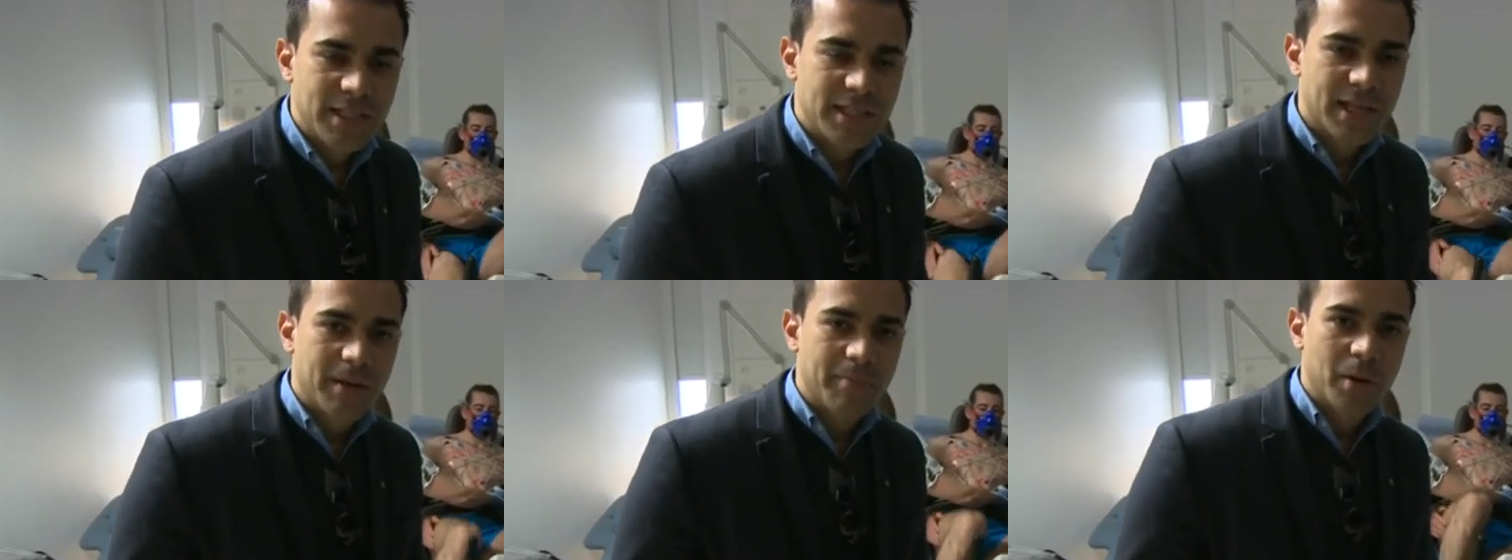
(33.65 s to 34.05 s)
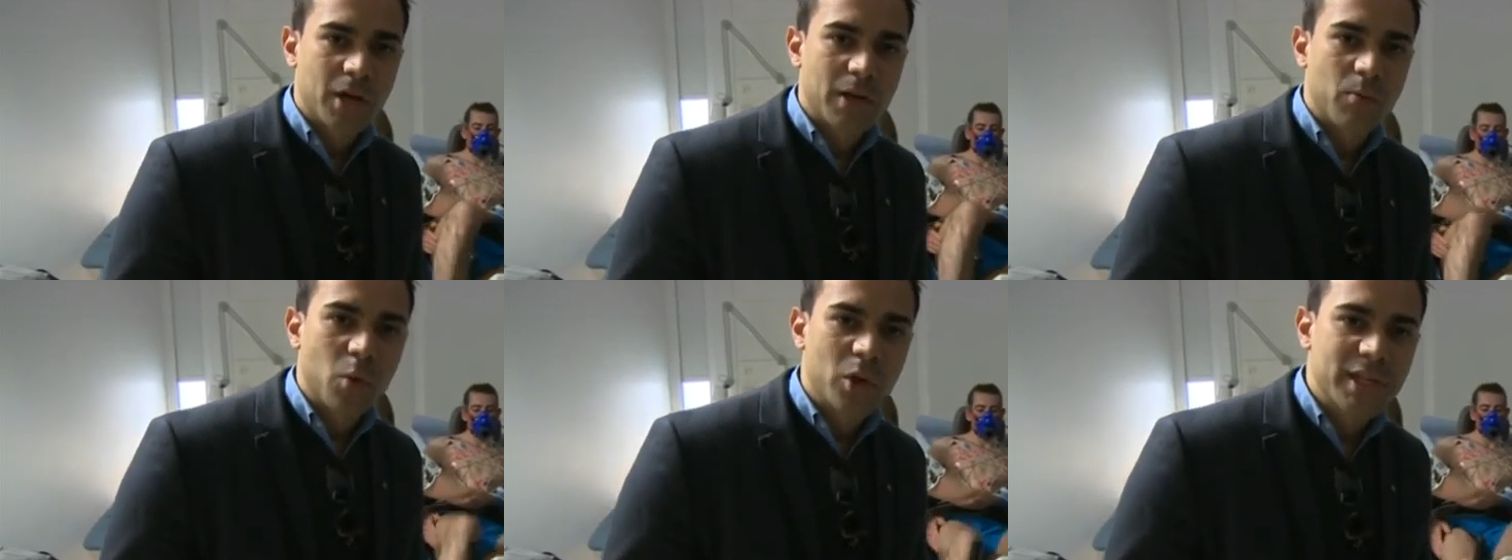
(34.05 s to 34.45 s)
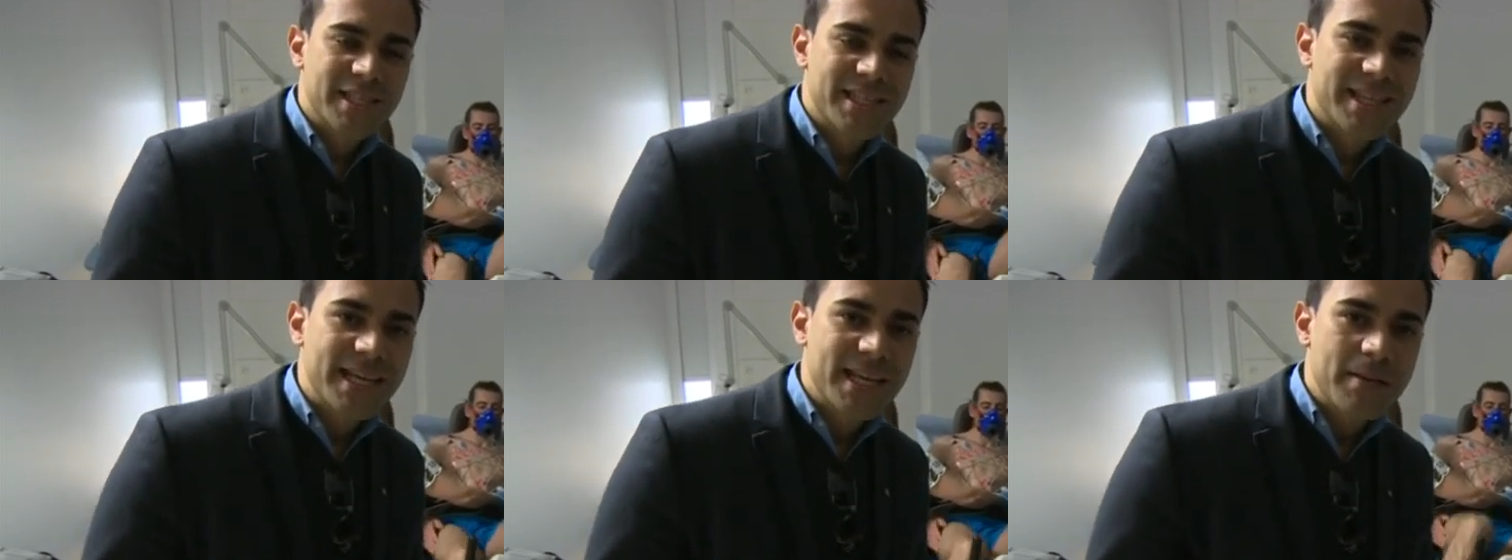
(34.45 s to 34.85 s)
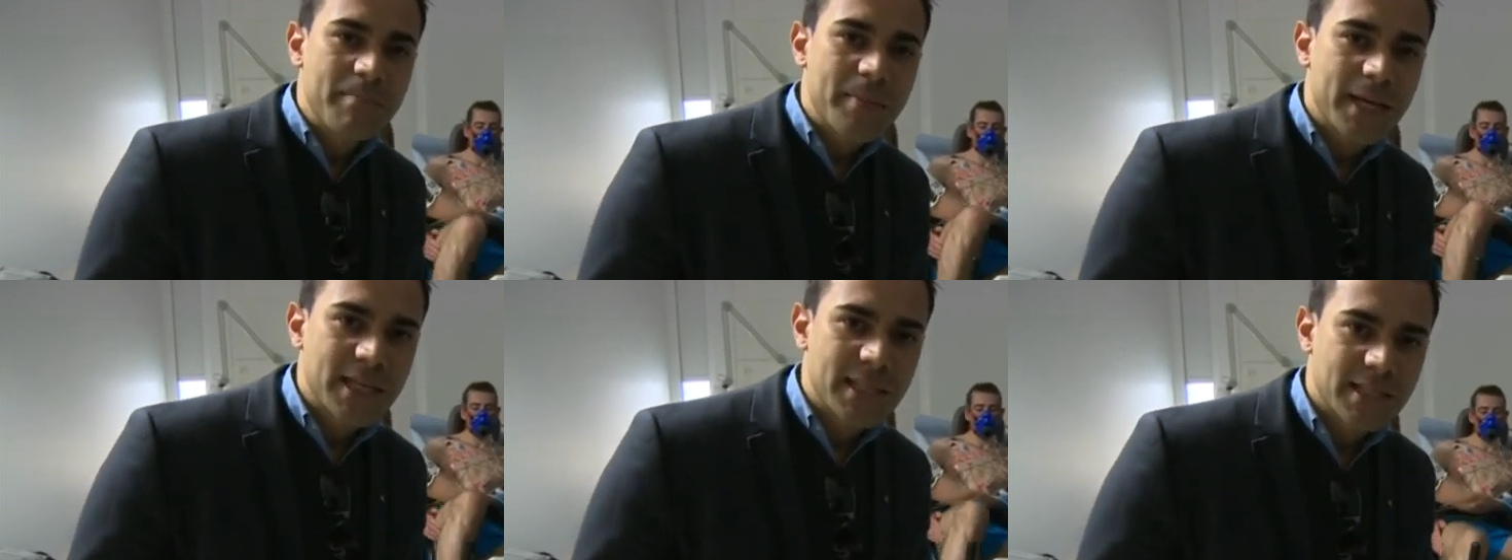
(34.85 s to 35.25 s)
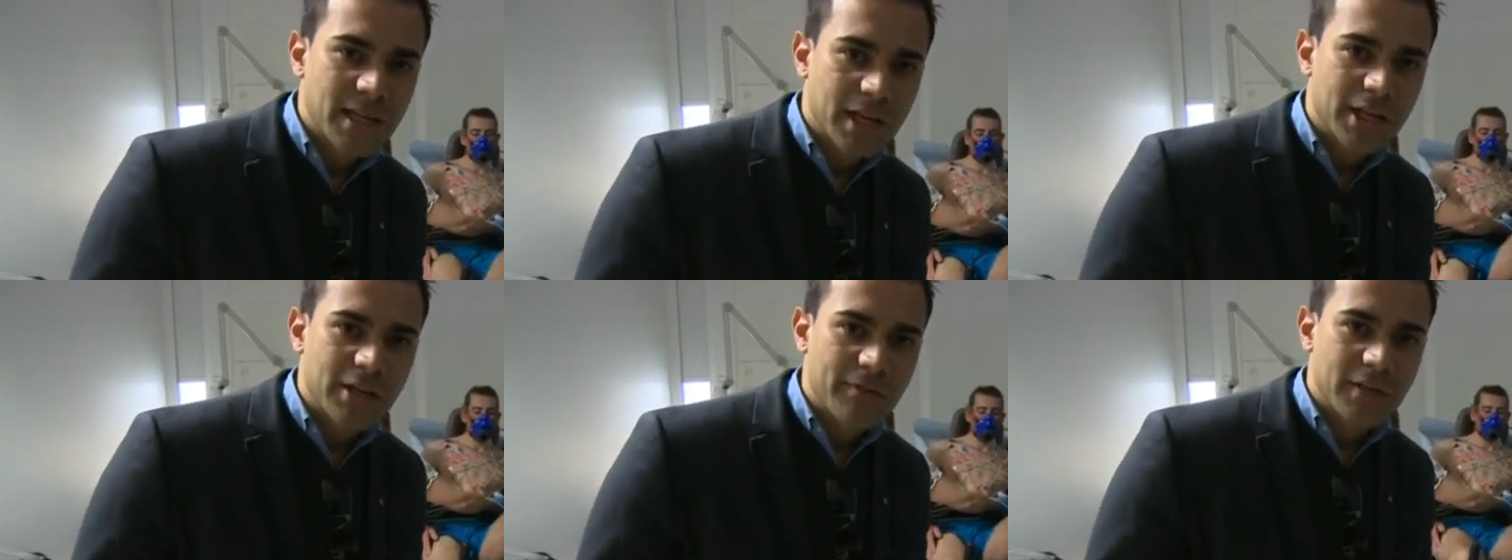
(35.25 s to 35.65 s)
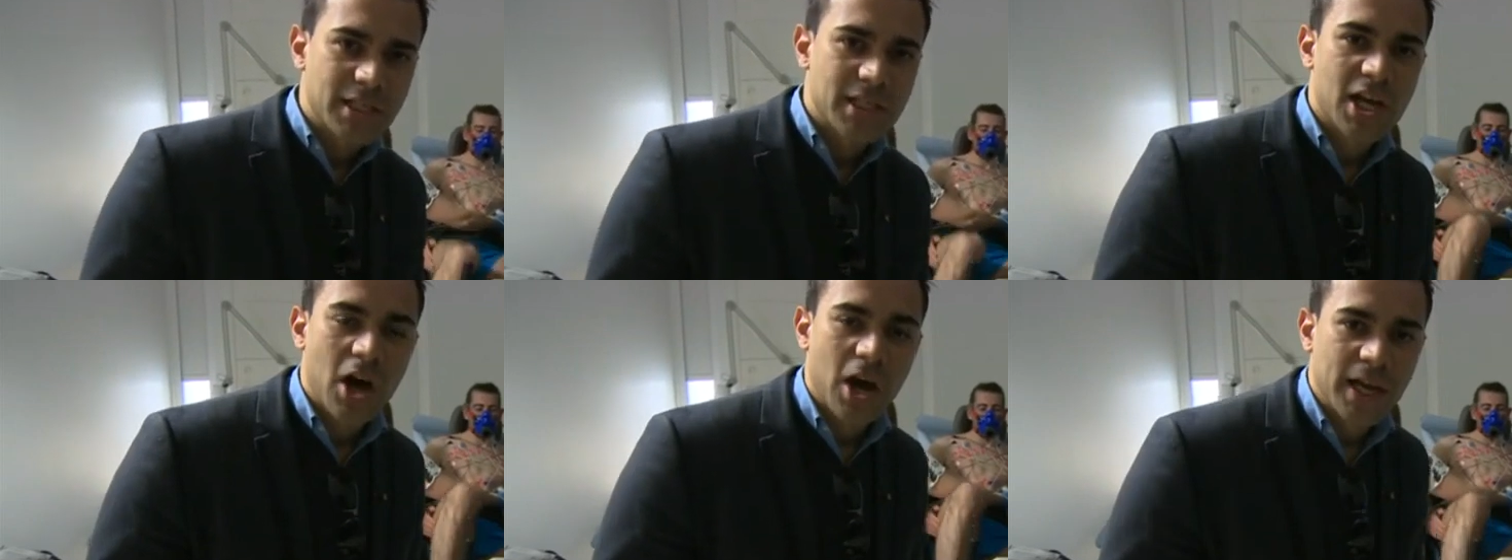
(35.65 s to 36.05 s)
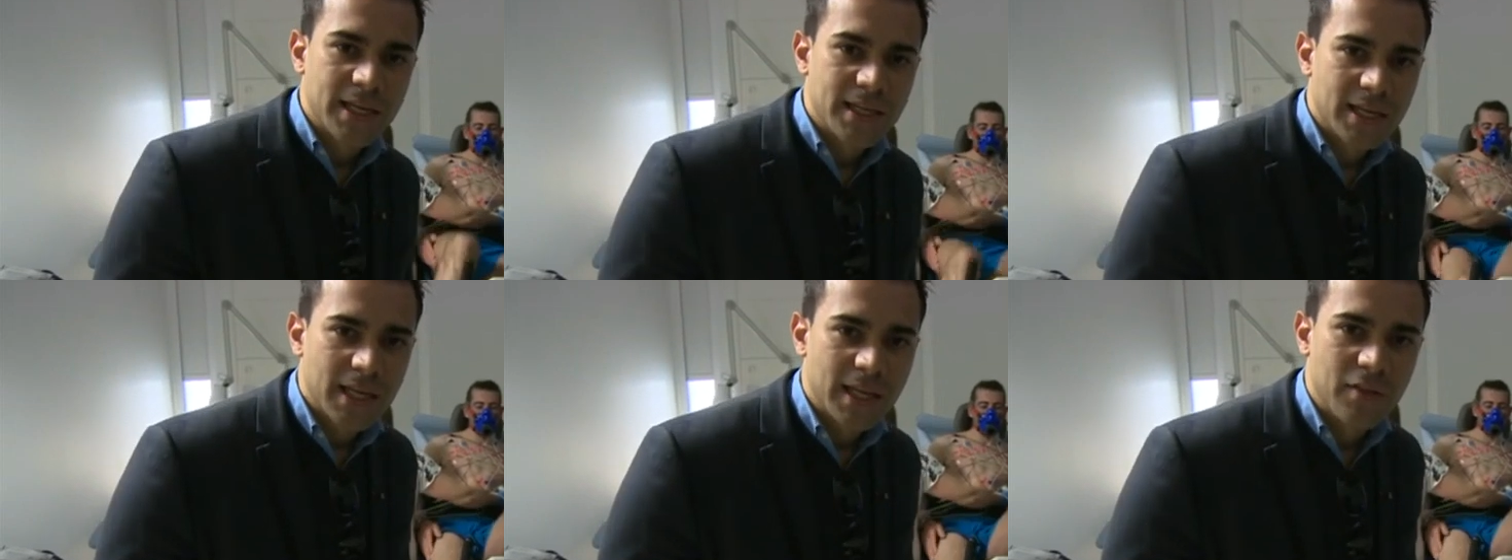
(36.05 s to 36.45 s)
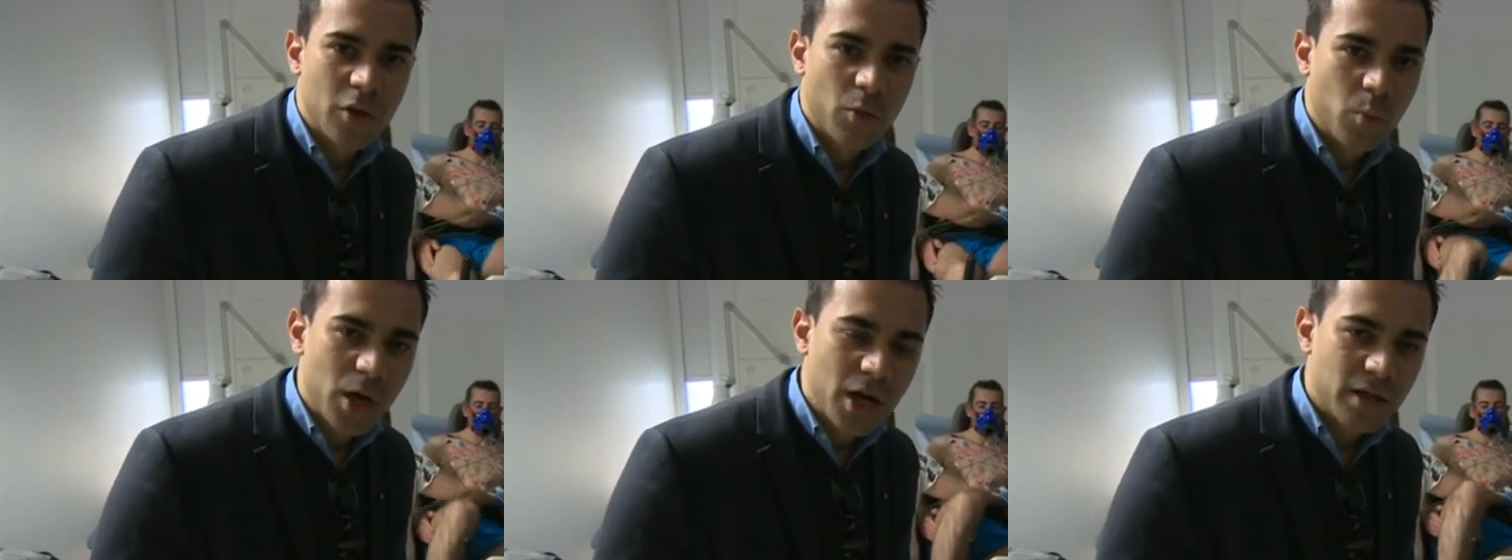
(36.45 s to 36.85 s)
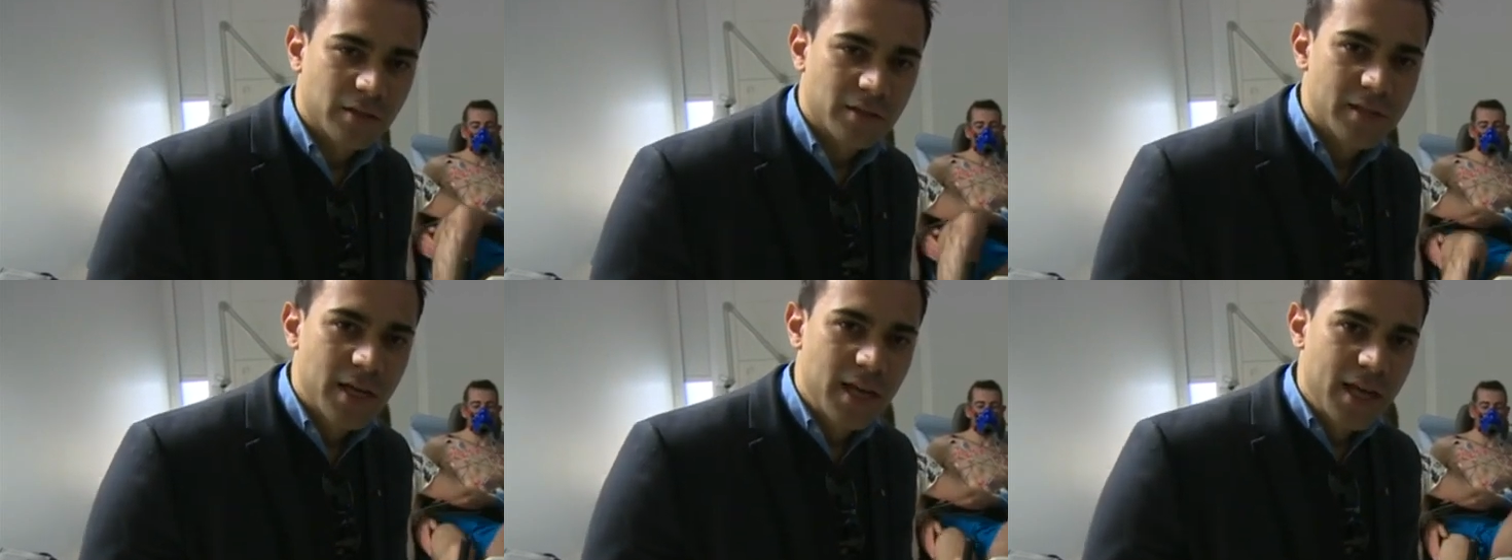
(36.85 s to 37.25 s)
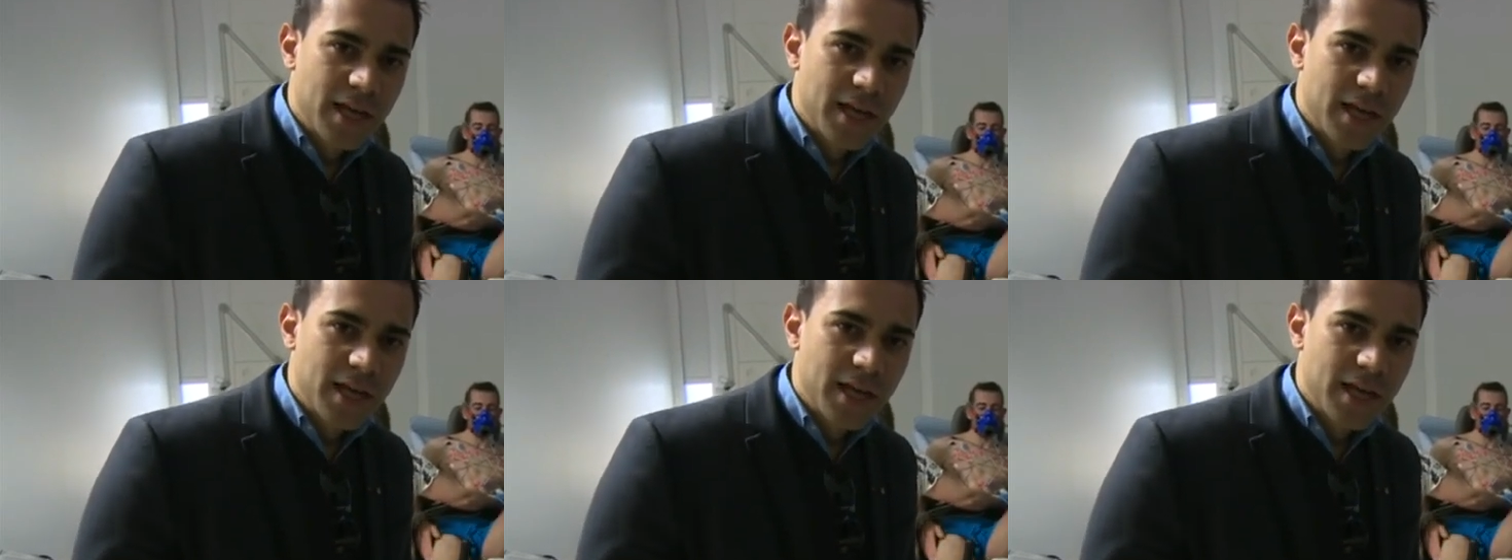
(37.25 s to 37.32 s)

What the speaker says: to take part in what is the biggest study of its kind in the world